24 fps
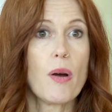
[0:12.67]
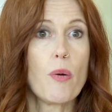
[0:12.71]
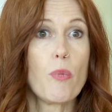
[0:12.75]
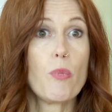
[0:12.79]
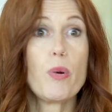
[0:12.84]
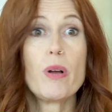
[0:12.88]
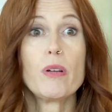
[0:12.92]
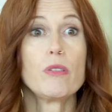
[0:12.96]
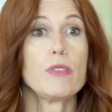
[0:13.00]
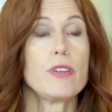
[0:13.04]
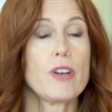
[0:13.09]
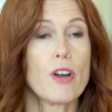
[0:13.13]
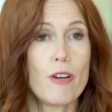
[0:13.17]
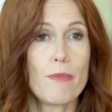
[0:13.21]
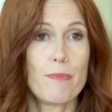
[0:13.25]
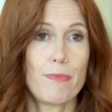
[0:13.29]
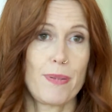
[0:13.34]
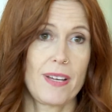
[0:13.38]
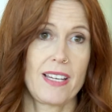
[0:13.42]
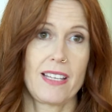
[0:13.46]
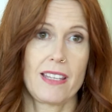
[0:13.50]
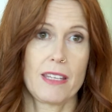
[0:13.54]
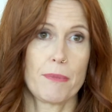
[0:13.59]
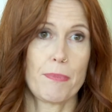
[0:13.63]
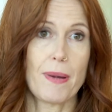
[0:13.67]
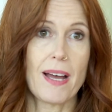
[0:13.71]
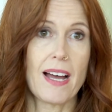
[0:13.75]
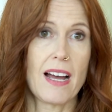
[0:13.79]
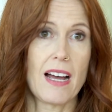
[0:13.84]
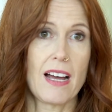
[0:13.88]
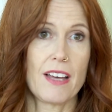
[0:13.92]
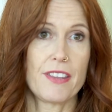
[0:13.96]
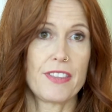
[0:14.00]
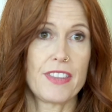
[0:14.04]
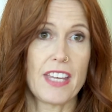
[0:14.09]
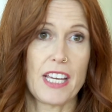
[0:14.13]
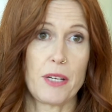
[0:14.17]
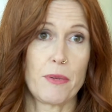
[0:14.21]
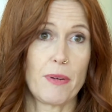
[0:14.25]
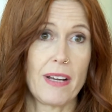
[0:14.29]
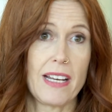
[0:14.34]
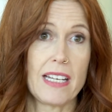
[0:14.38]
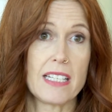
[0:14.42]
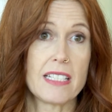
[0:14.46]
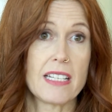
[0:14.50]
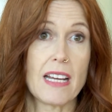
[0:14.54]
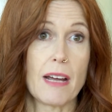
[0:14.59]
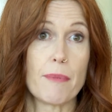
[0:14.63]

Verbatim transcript: will not be the path that you end